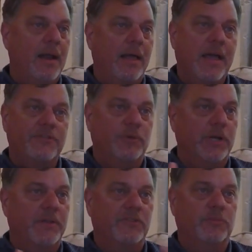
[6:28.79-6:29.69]
I guess you'll
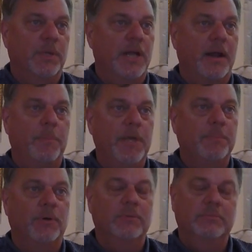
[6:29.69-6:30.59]
hear this from a lot of
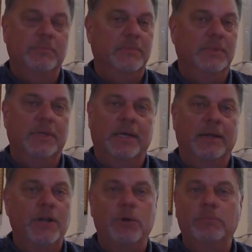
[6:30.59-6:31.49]
people.
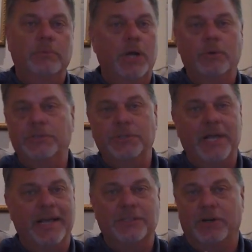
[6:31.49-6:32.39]
No 2
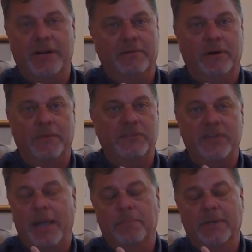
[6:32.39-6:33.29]
days are the
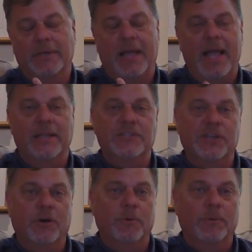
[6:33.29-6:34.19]
same, and
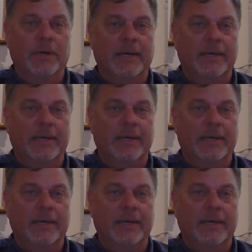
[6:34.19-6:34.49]
so